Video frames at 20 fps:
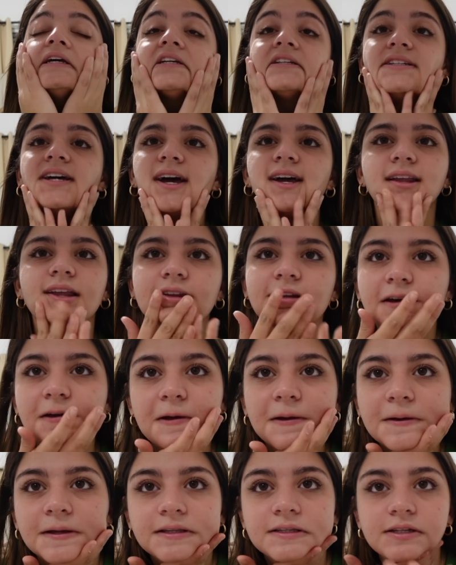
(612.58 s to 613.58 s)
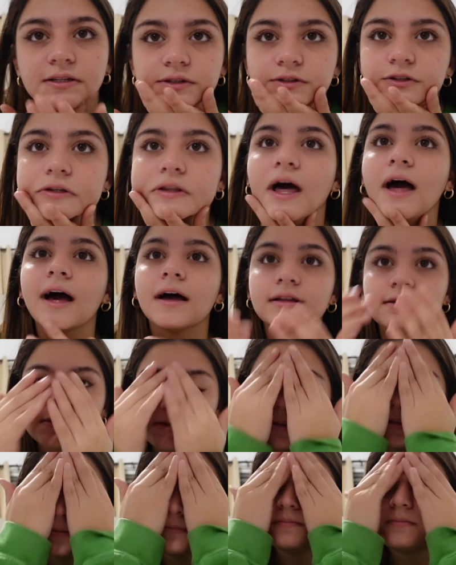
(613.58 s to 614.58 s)
excited to do
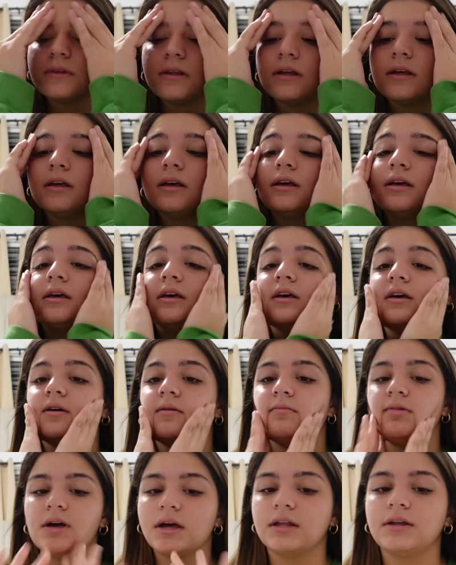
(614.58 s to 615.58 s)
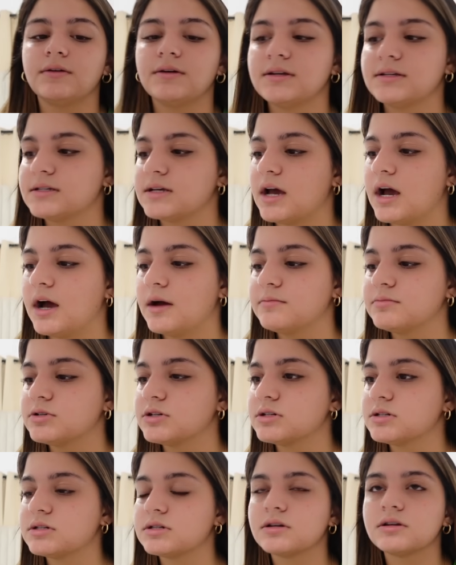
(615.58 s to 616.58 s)
that. But anyways, yeah, I'm
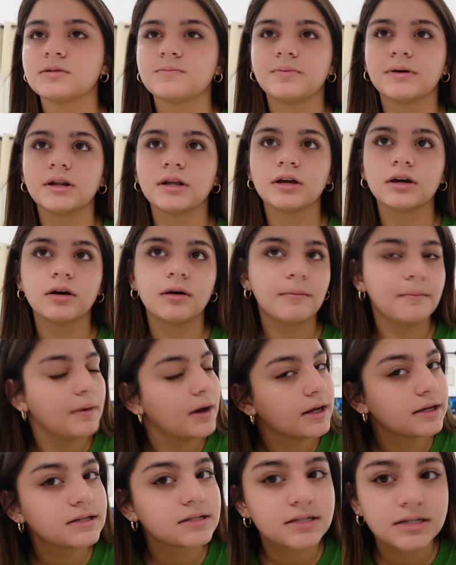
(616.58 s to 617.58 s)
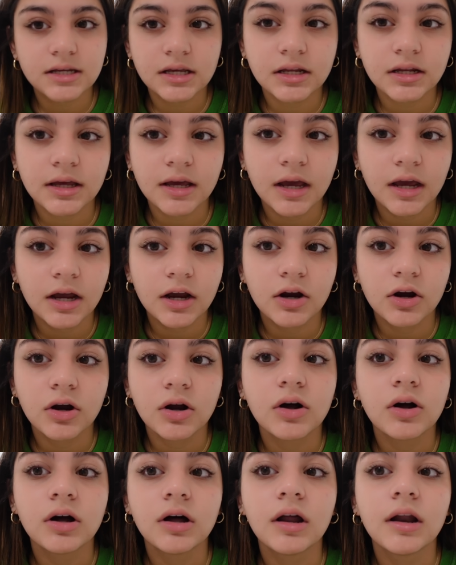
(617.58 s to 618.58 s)
just putting my skincare
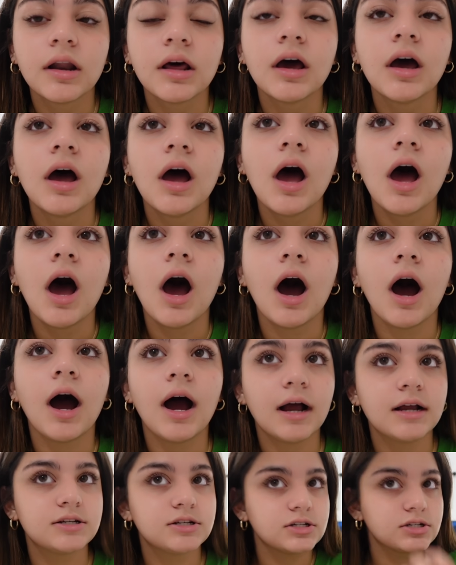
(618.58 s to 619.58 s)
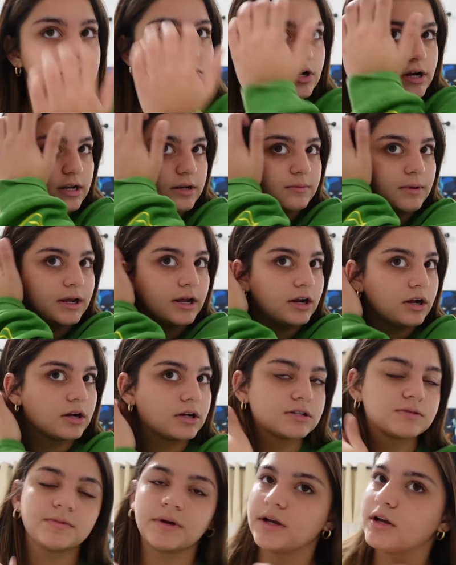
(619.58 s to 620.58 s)
on. I just straightened my hair
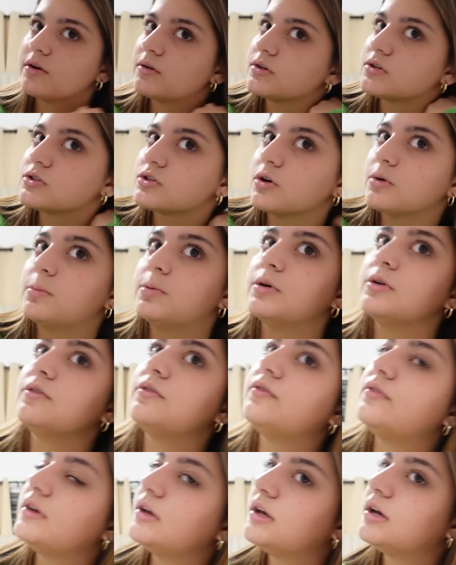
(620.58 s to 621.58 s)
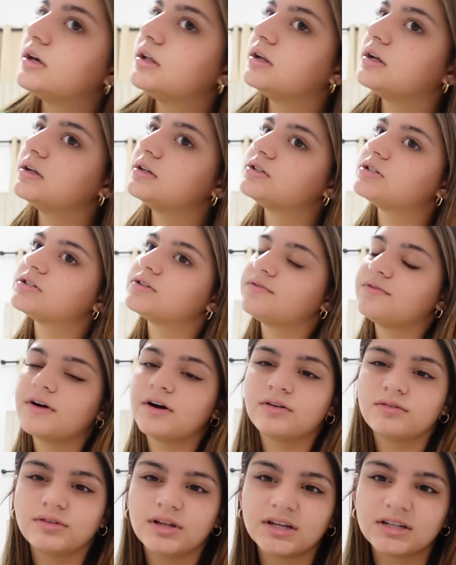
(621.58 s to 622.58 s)
because my hair was so poofy and it just
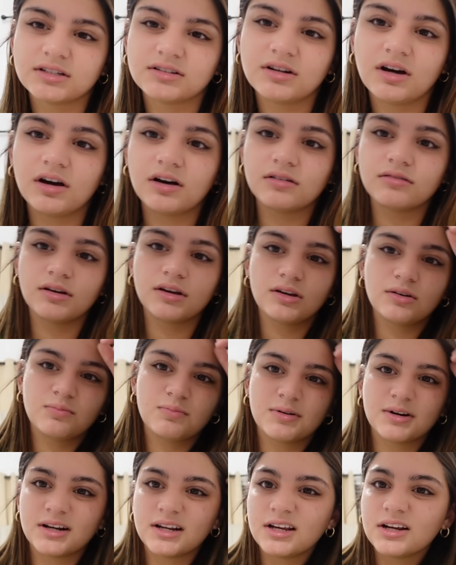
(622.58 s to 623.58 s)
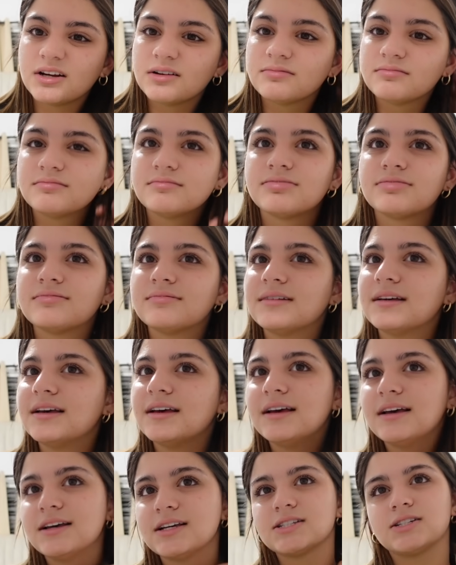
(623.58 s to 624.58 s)
felt like not like pretty.
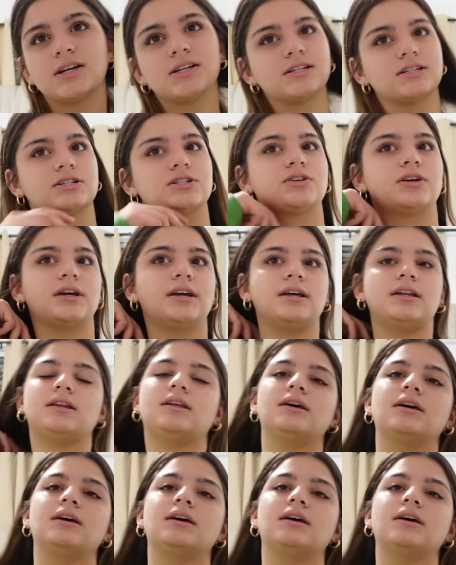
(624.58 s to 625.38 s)
So I just straightened